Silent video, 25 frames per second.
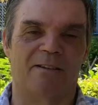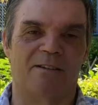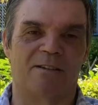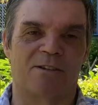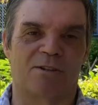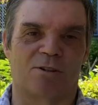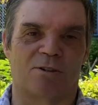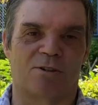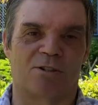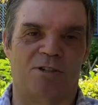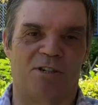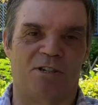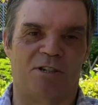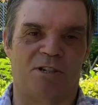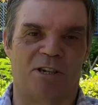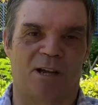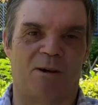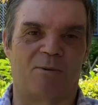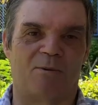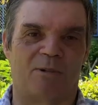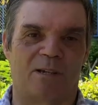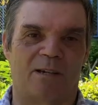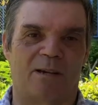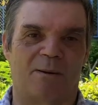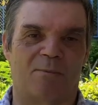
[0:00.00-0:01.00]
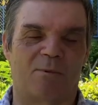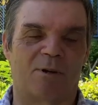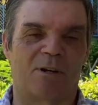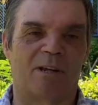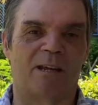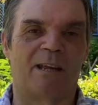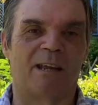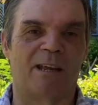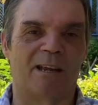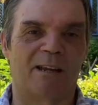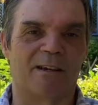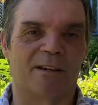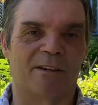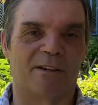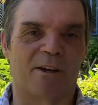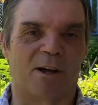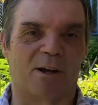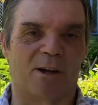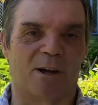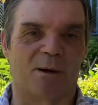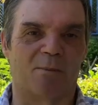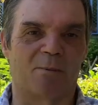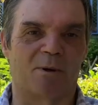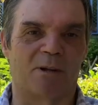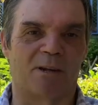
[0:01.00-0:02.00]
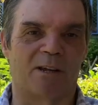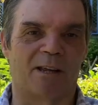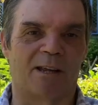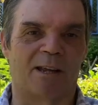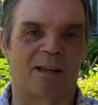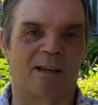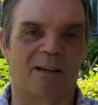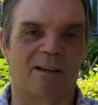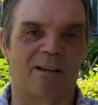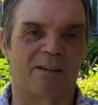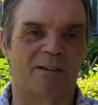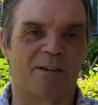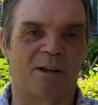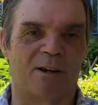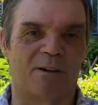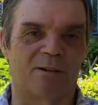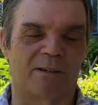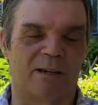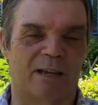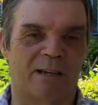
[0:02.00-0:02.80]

So she shouted, "I'm going to kill the dog, I'm going to kill the dog.